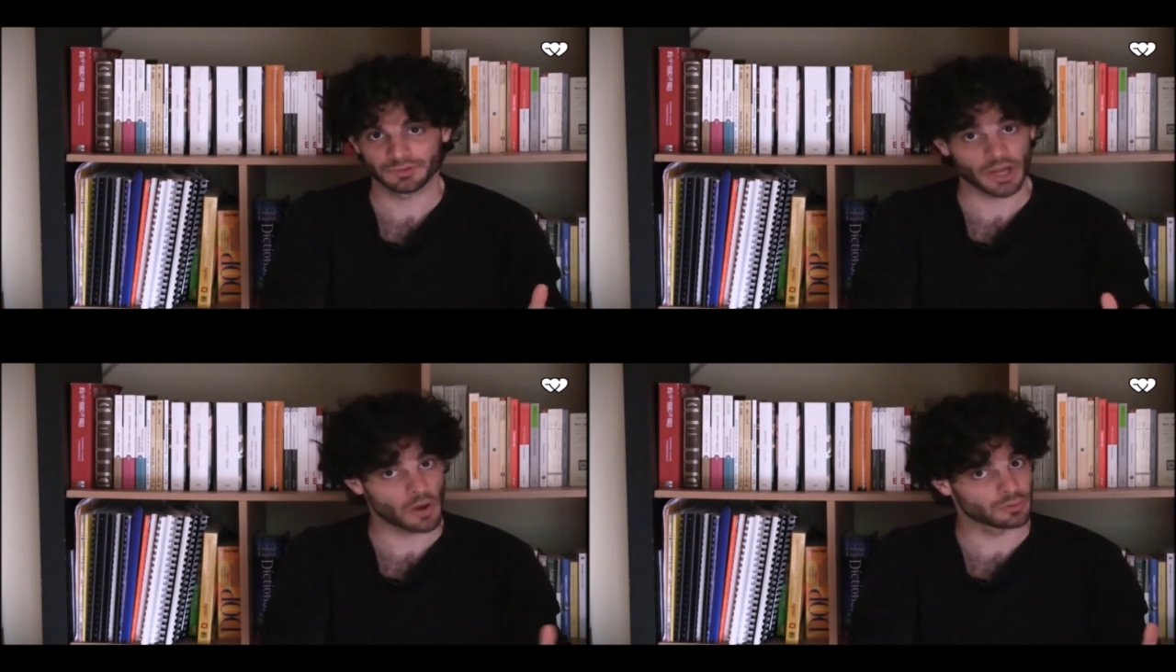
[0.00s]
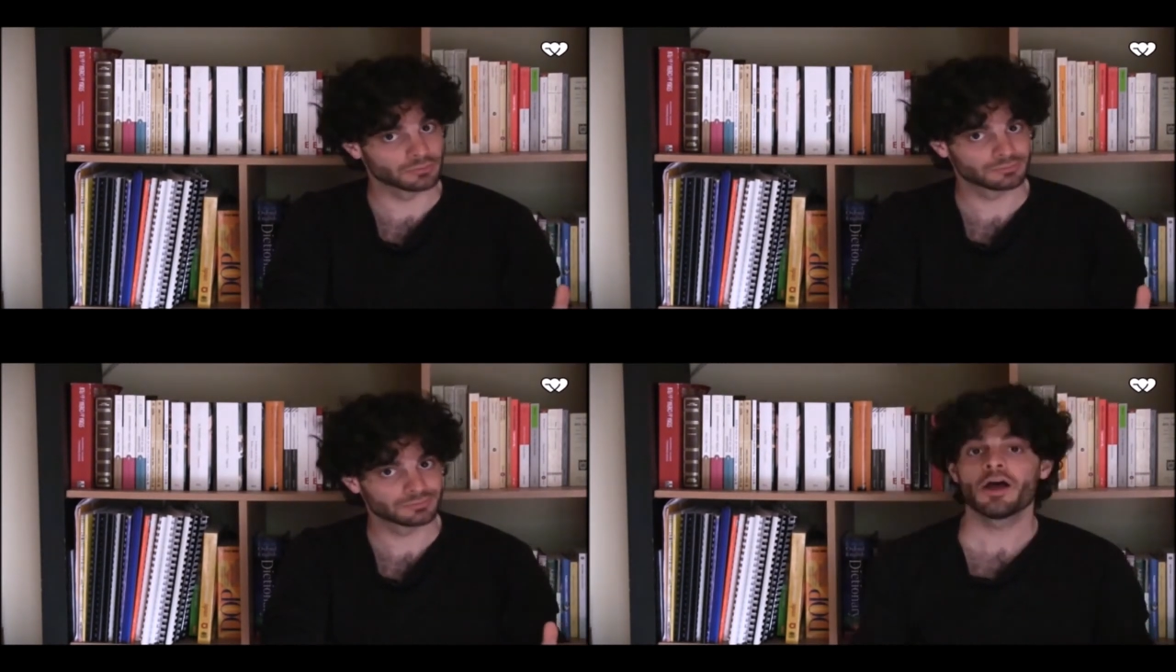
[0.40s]
No.
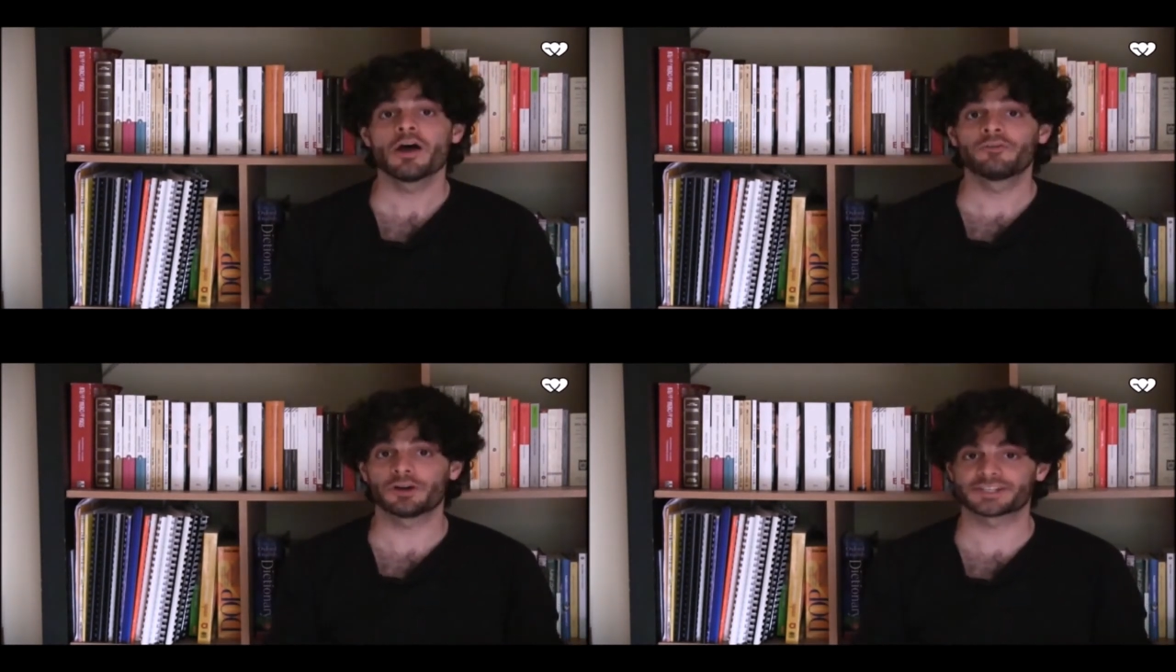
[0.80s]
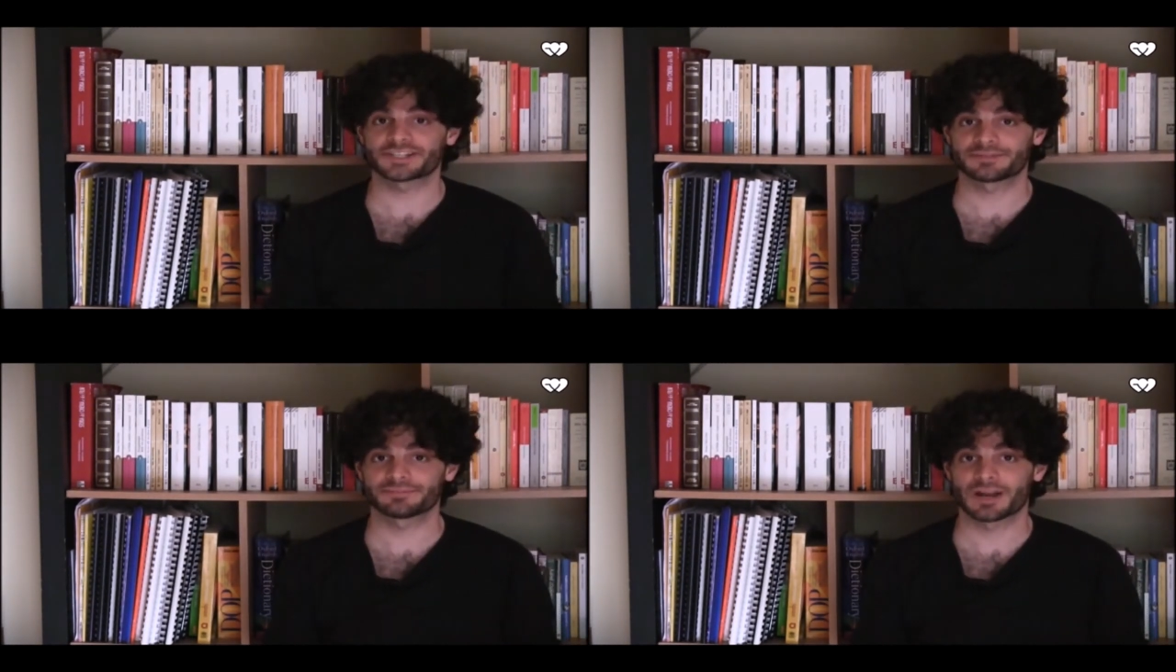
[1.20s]

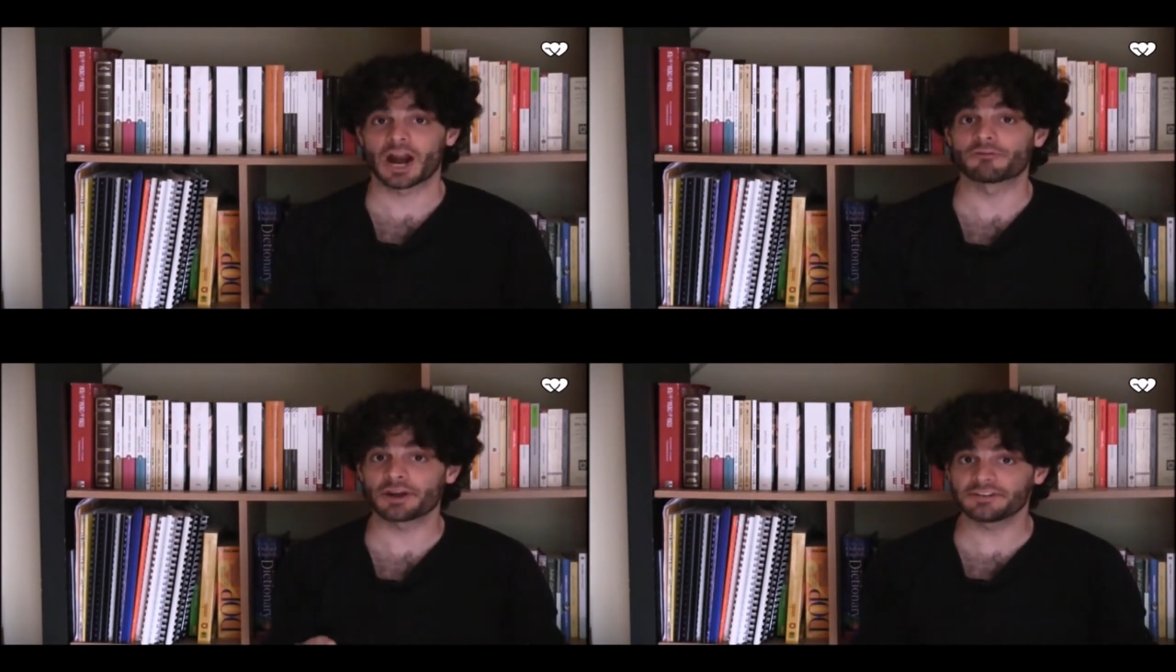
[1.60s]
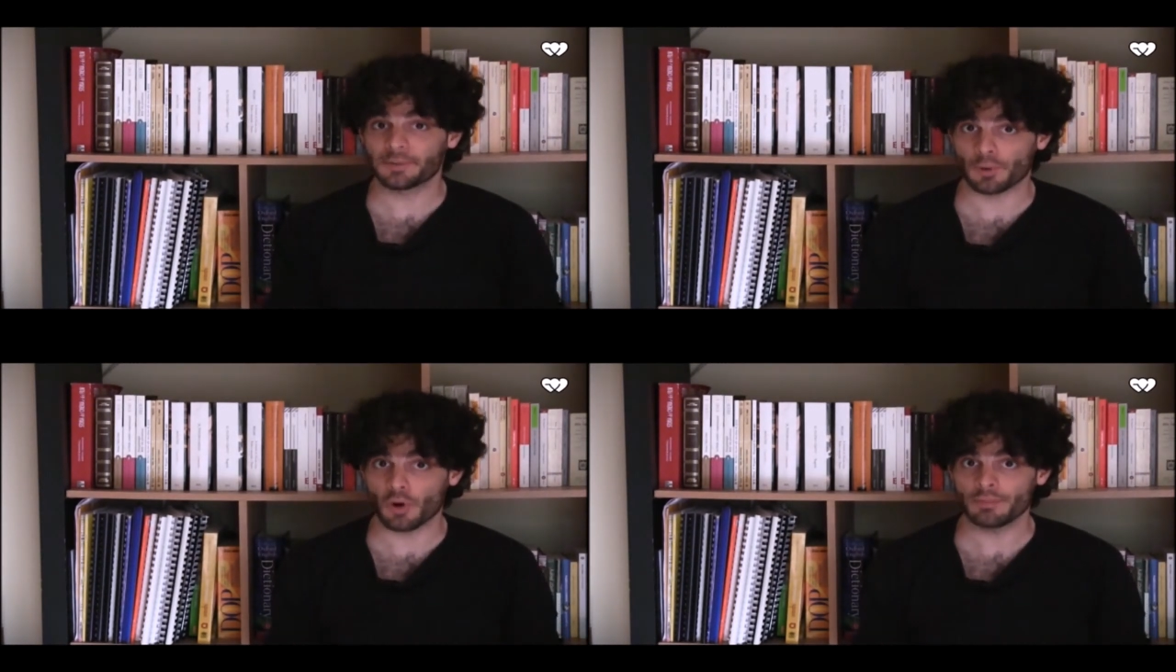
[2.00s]
First, read
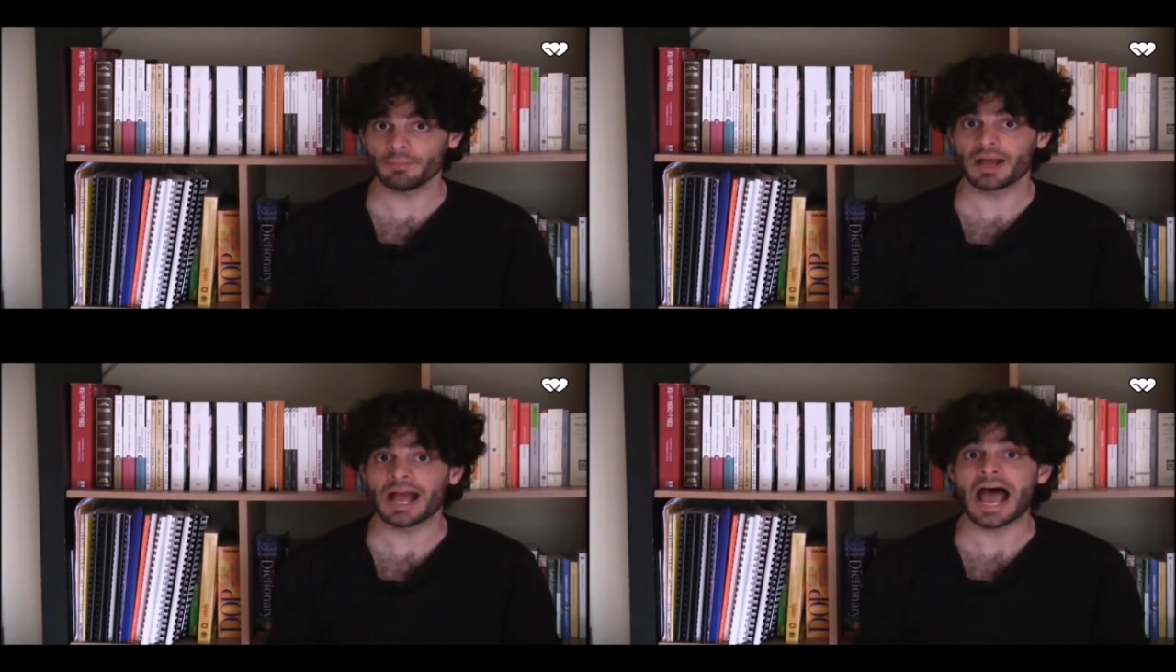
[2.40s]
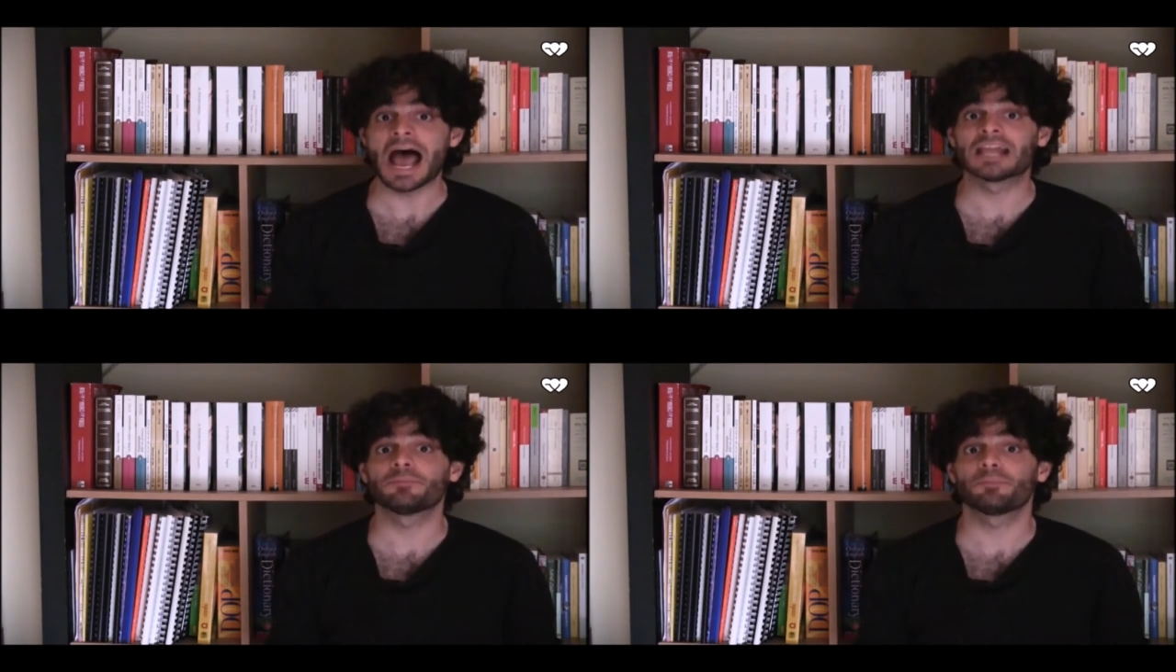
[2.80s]
the poem
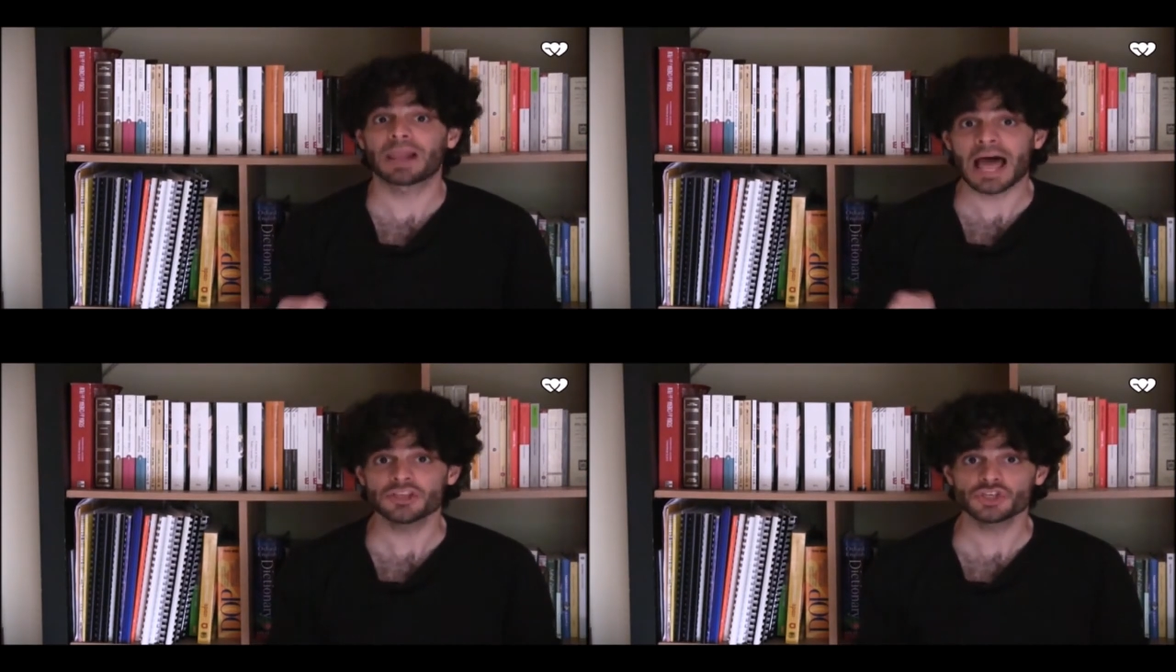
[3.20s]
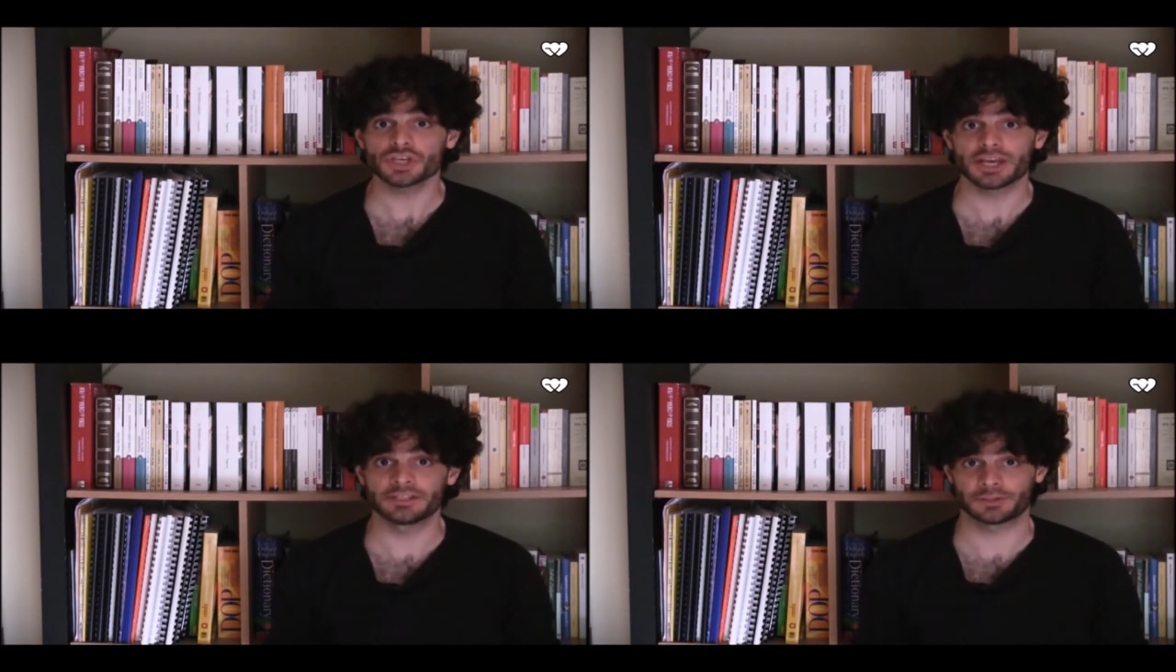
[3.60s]
and
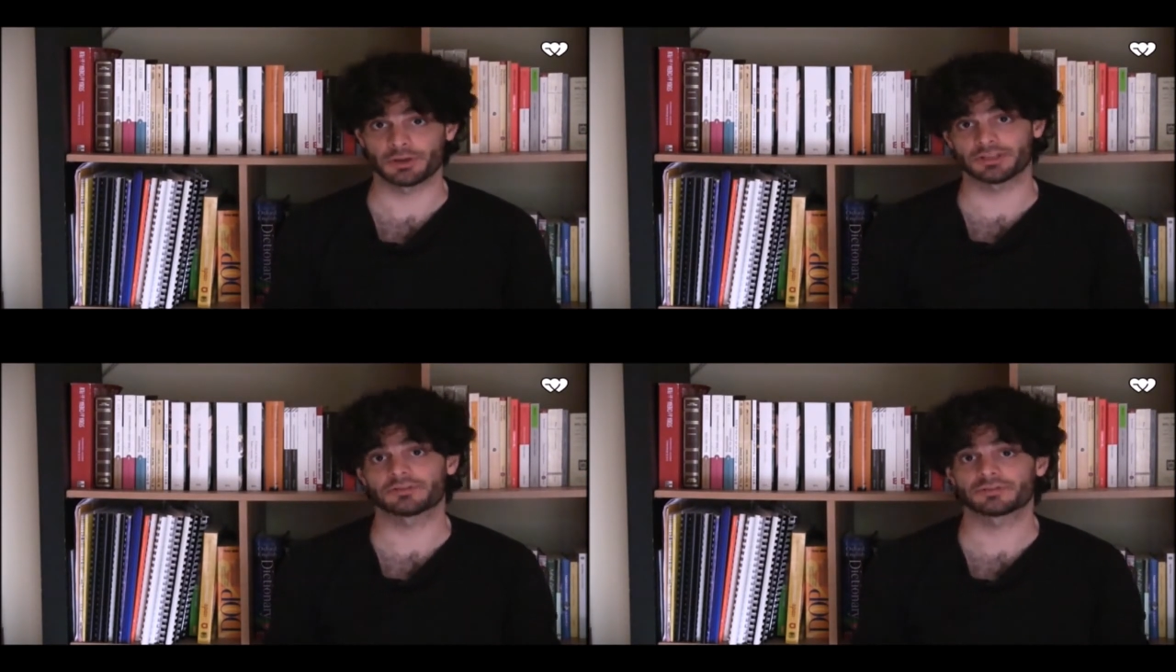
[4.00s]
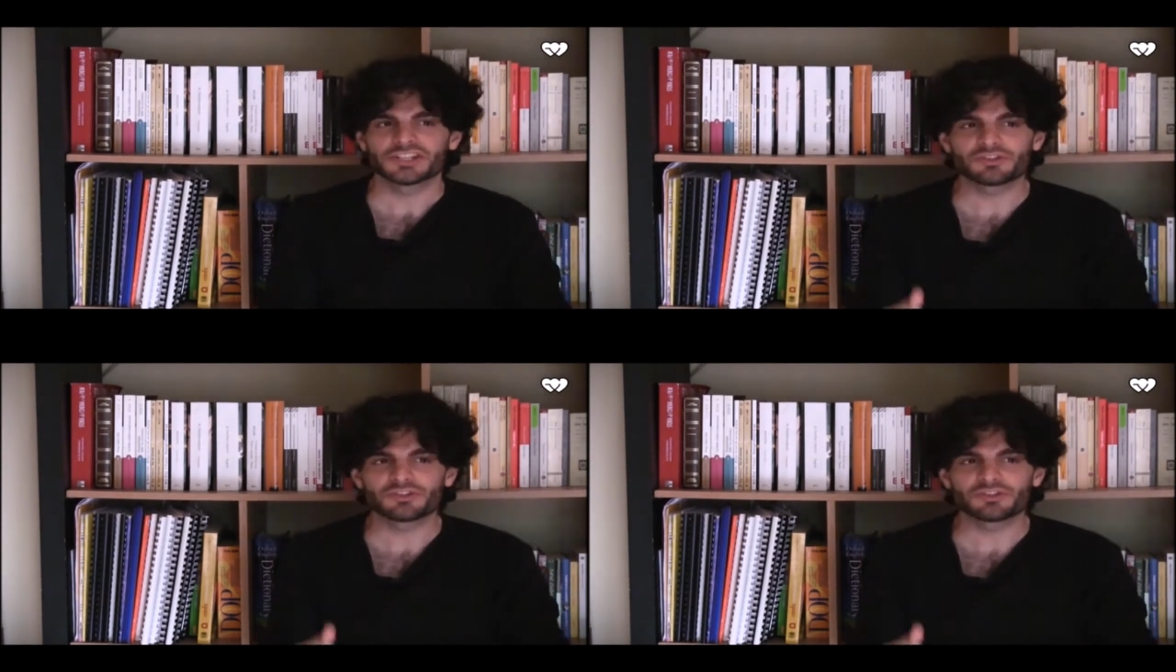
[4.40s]
plunge into it.